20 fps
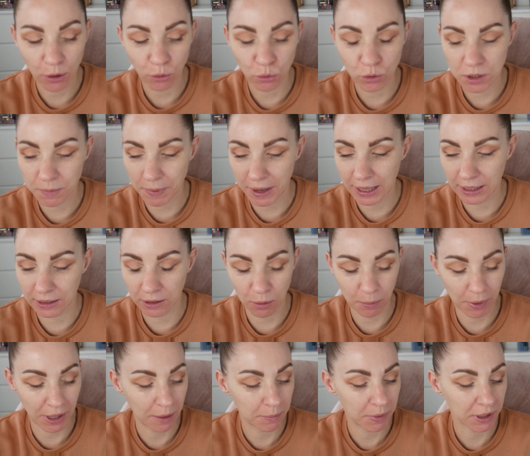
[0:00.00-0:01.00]
underpaint a little
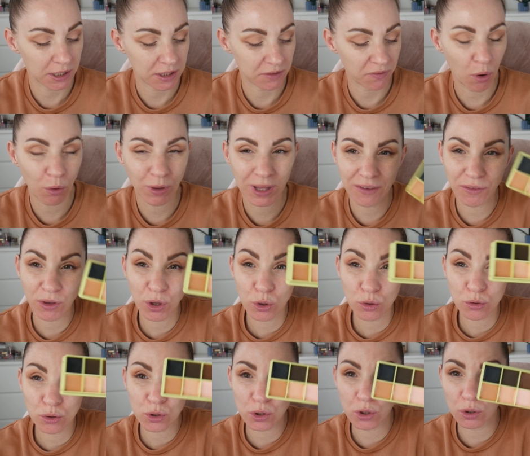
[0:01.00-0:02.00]
bit because I've only ever
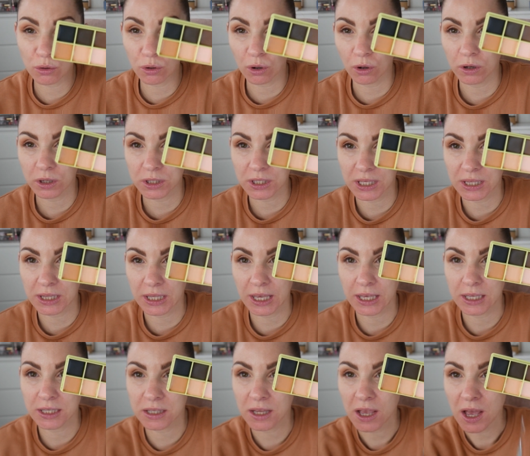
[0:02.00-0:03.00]
used 2 colours in
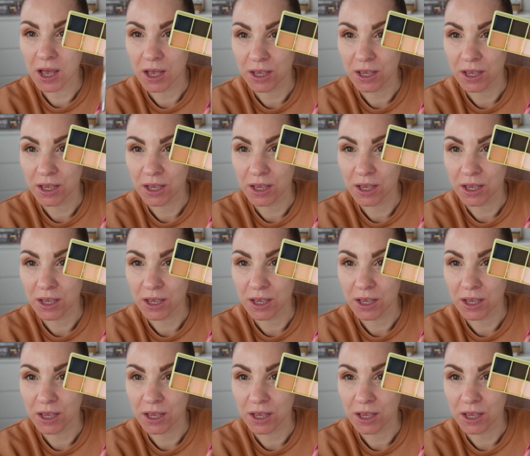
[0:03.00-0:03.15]
this.